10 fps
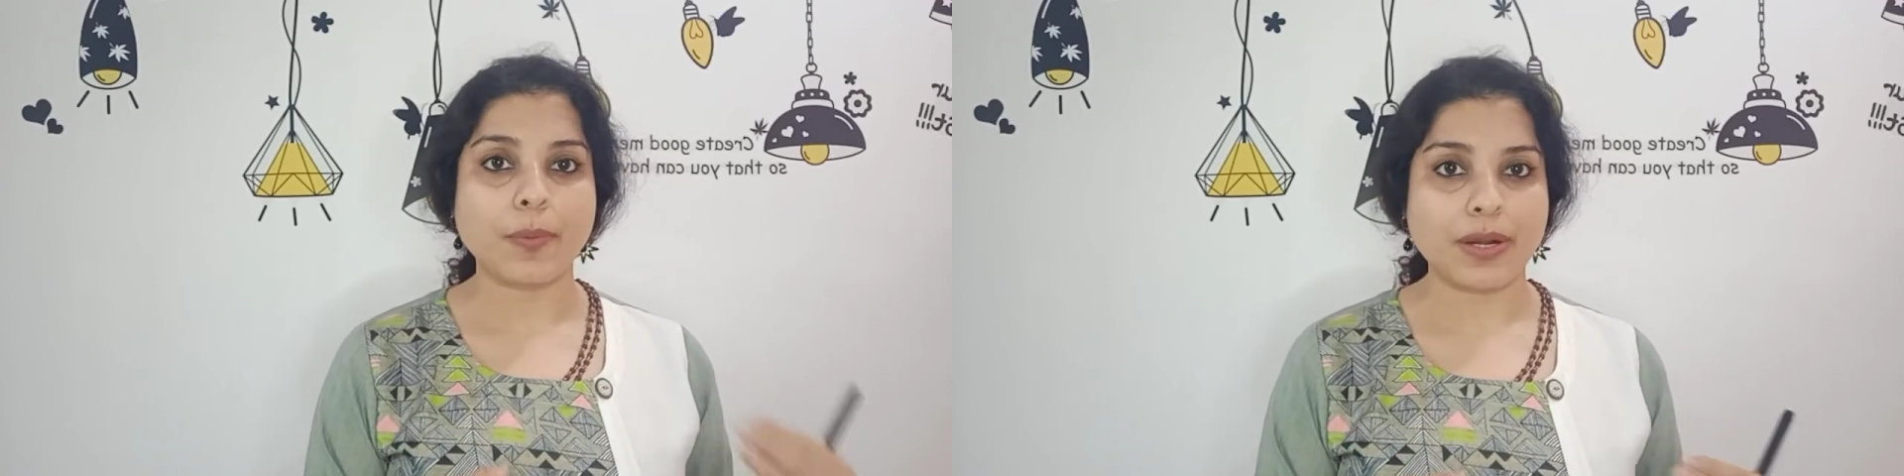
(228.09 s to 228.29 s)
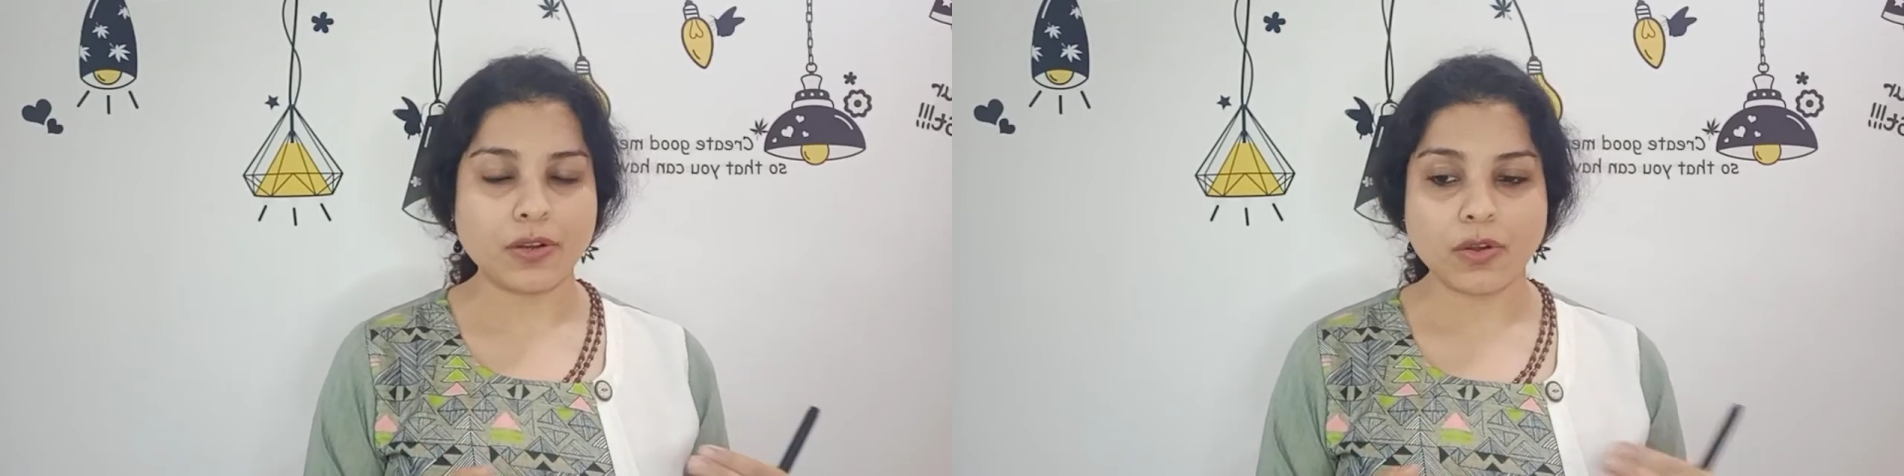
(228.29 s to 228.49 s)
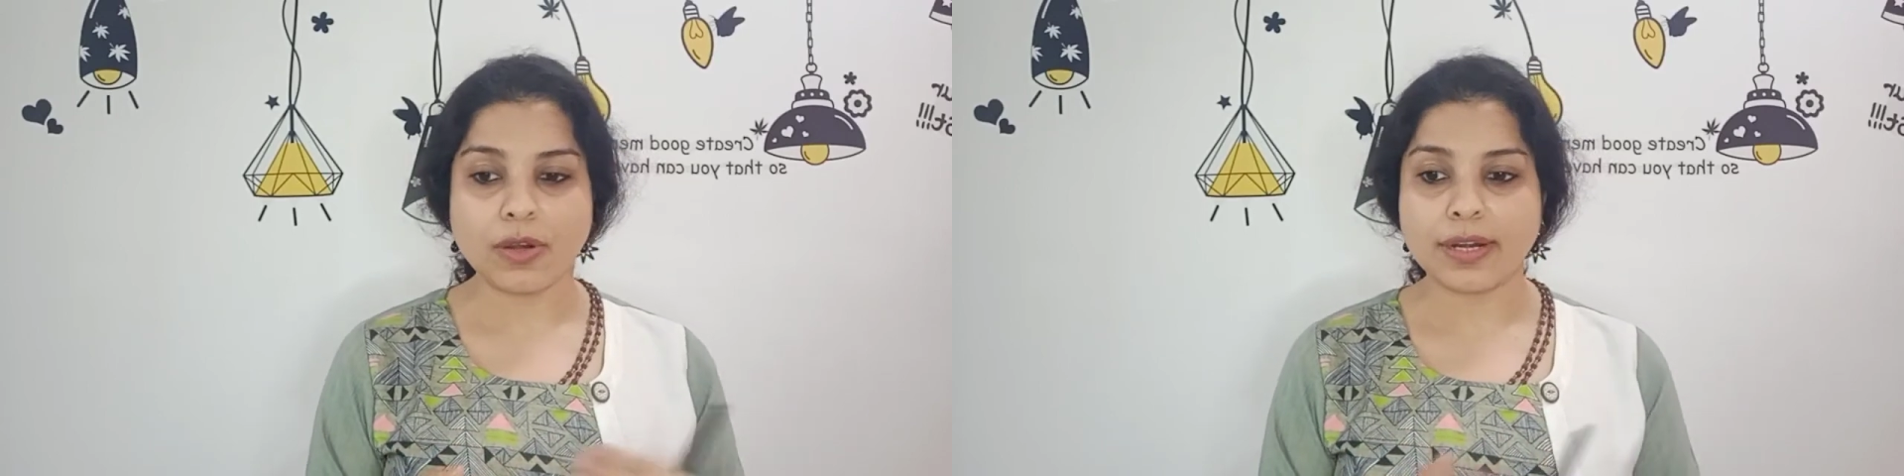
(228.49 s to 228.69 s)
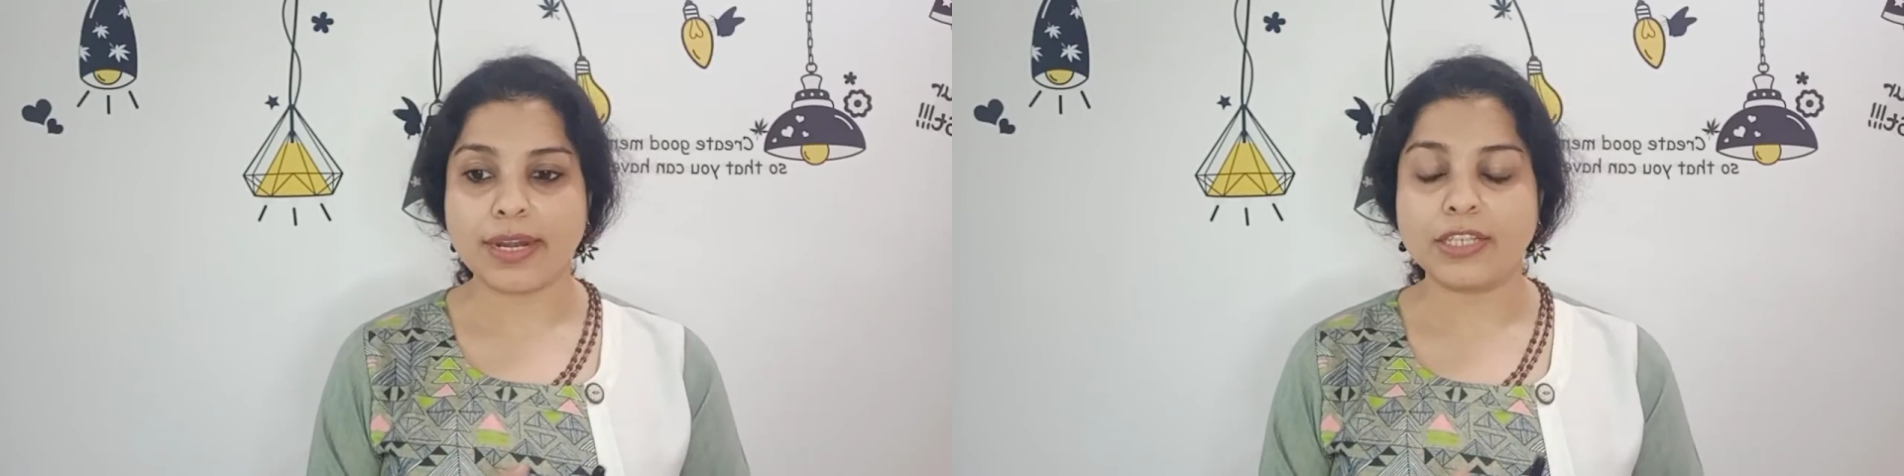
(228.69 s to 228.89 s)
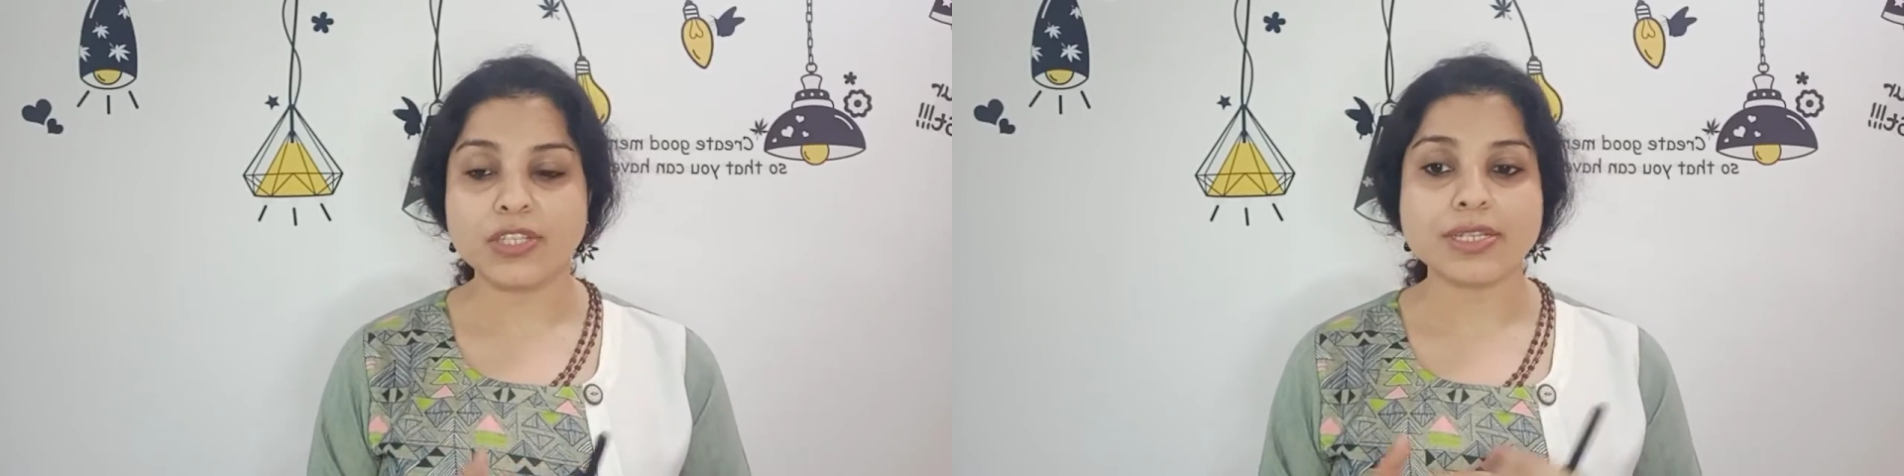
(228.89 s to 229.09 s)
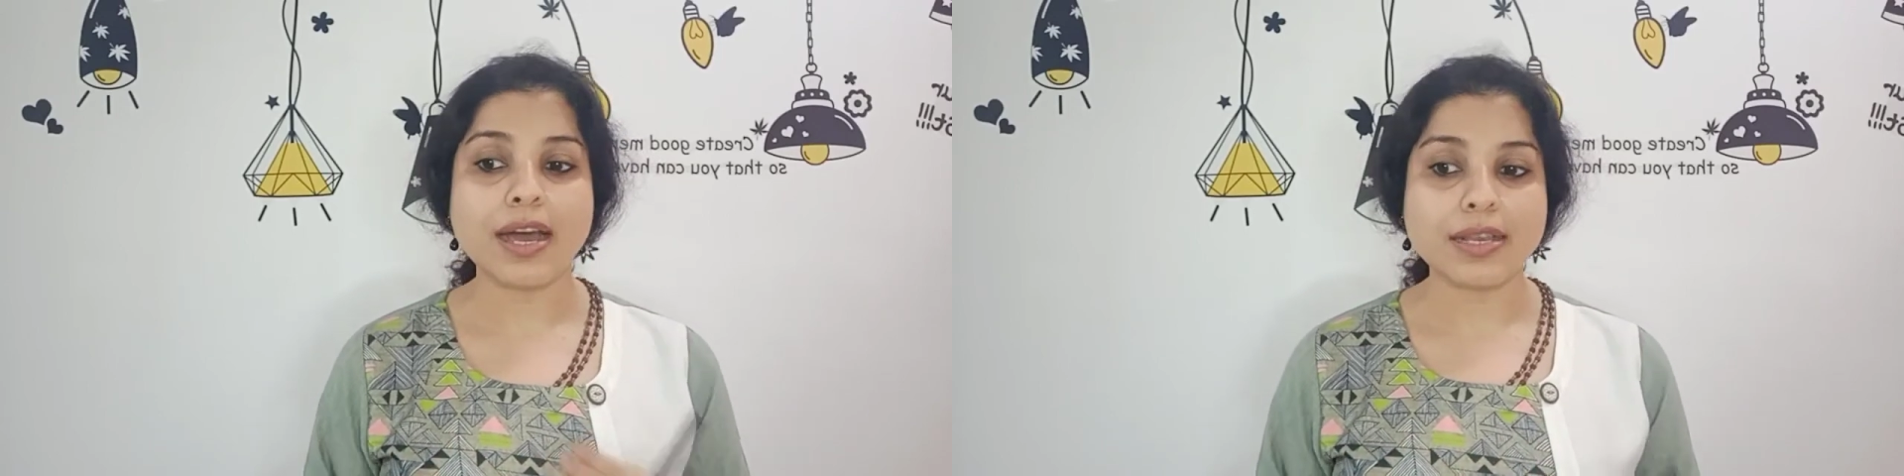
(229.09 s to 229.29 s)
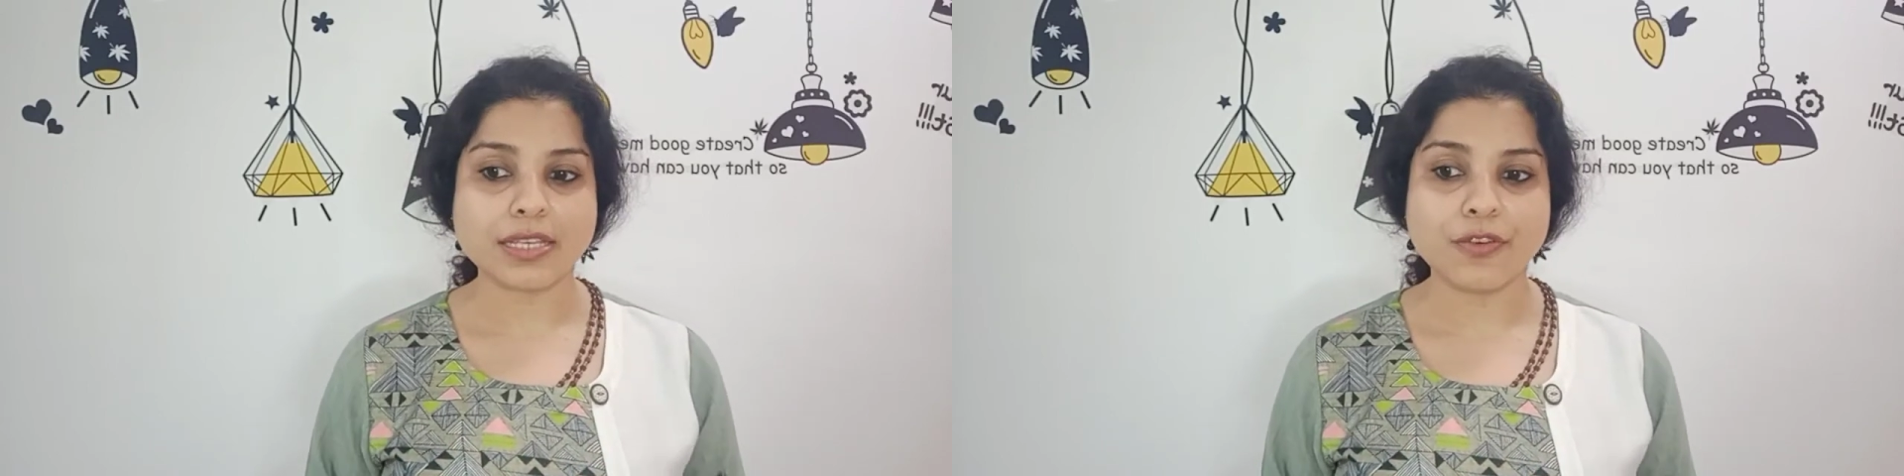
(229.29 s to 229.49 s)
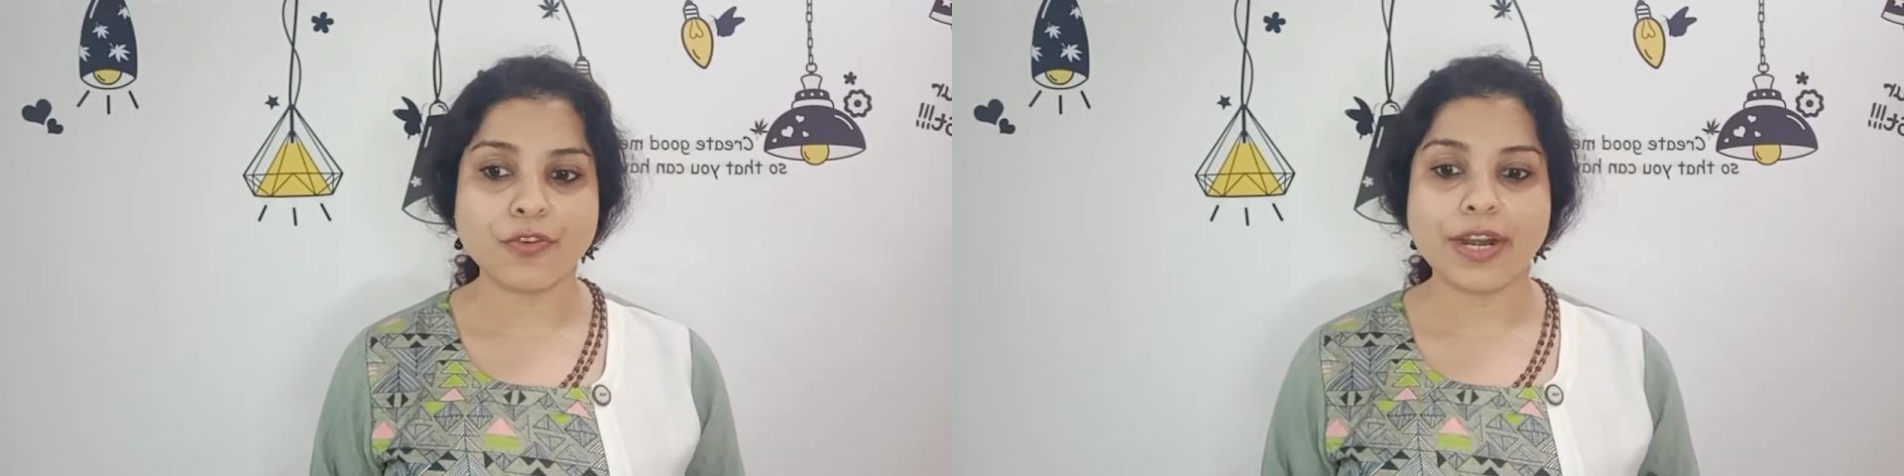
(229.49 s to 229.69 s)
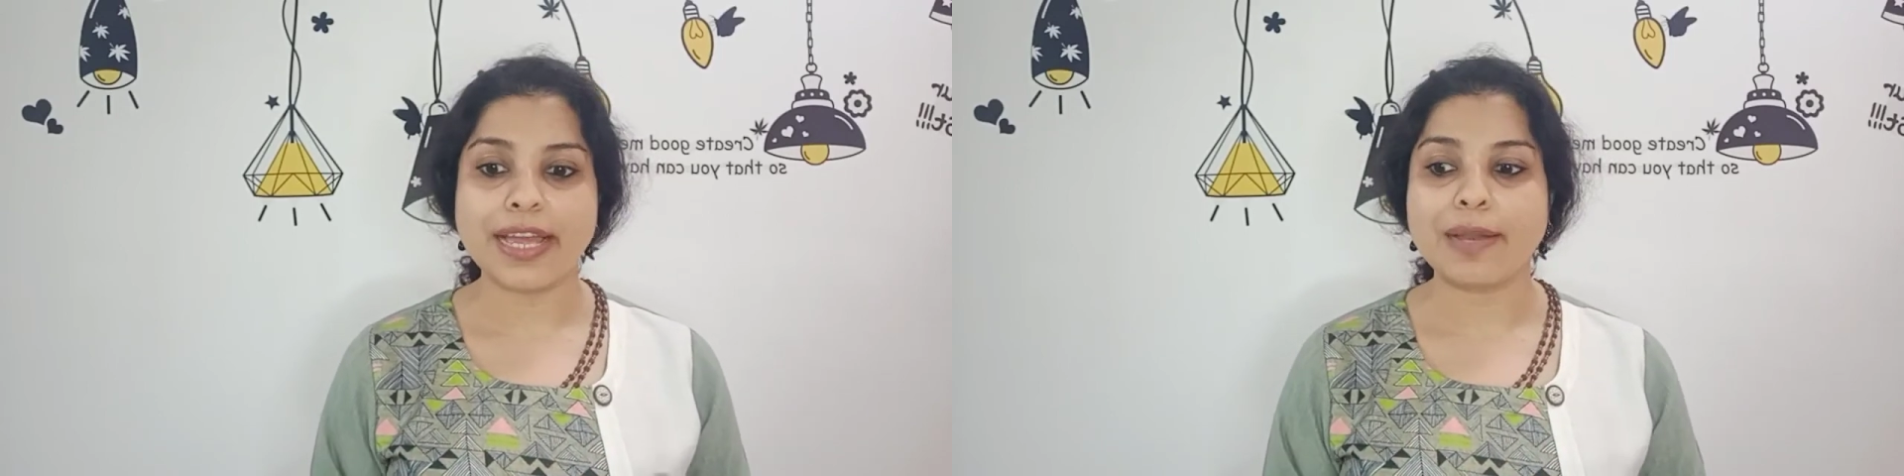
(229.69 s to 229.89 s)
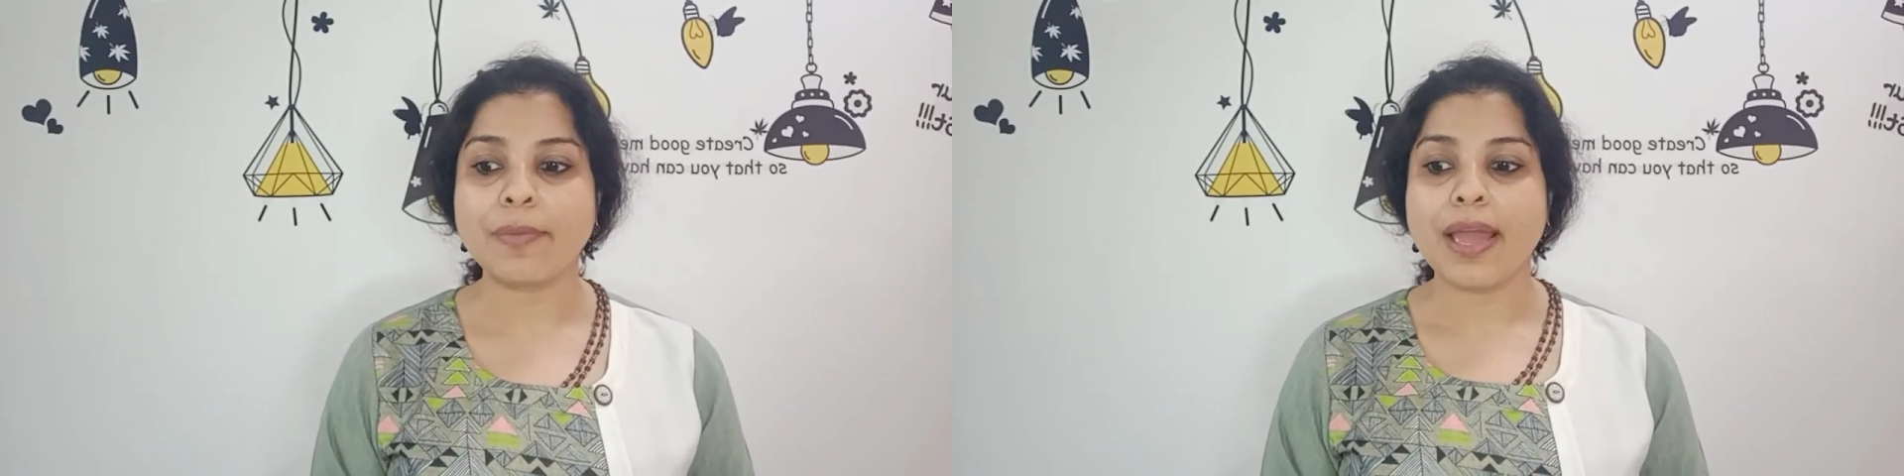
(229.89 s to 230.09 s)
1 o'clock at night, just asking for
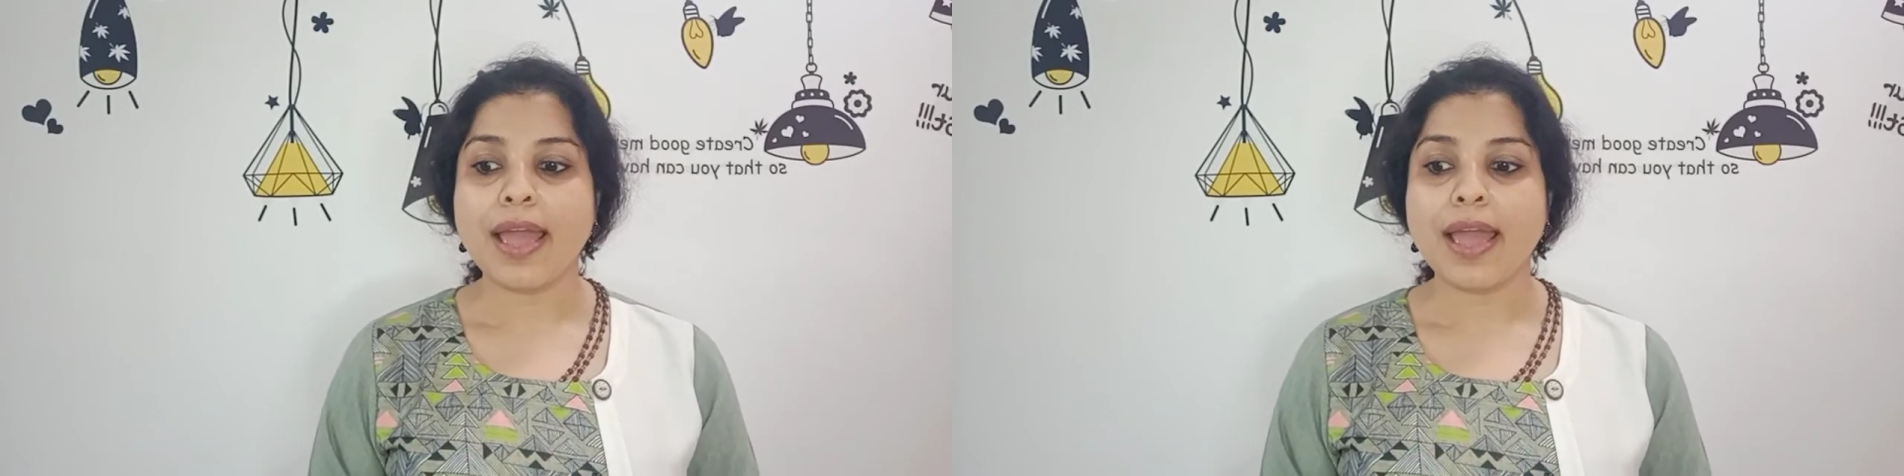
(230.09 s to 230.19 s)
help.